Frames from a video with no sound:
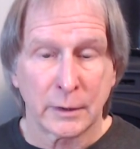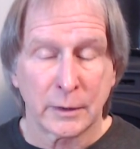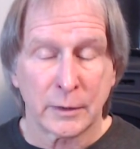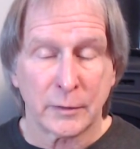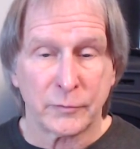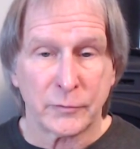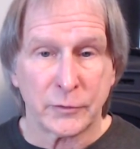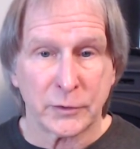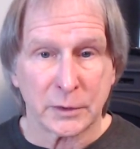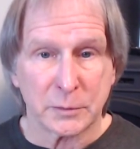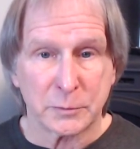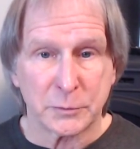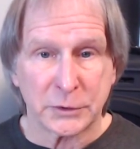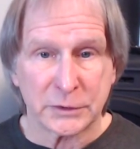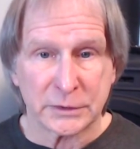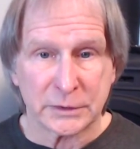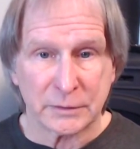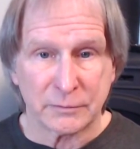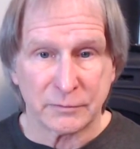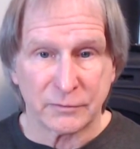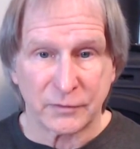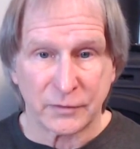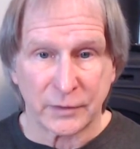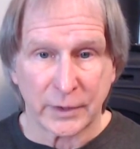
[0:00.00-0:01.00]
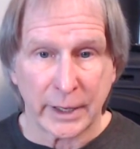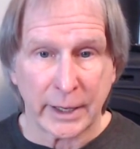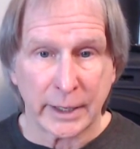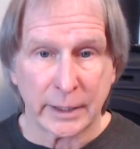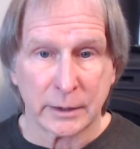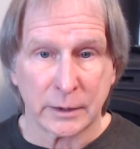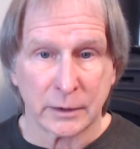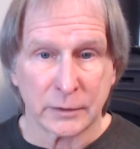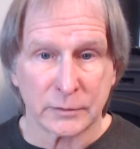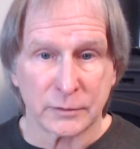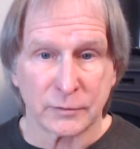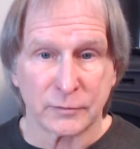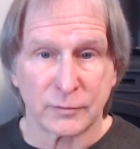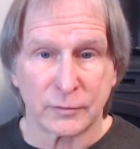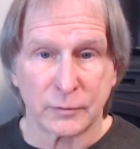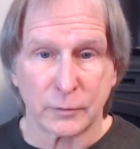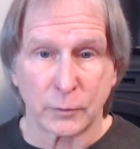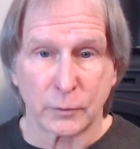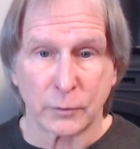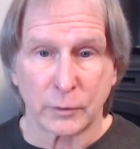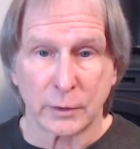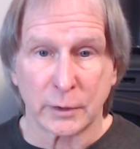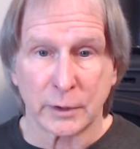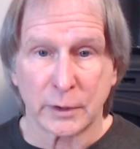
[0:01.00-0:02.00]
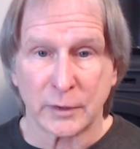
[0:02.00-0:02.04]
you can put them flat on the floor.